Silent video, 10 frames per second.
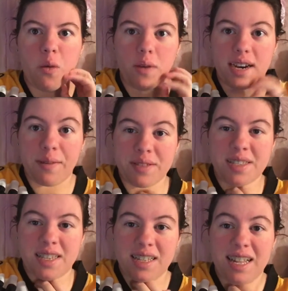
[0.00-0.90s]
when I was
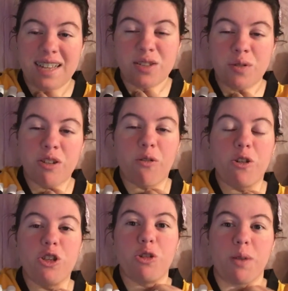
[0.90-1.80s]
sick last week
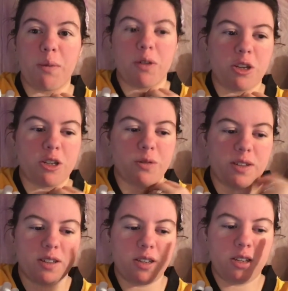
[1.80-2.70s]
or do I want to do it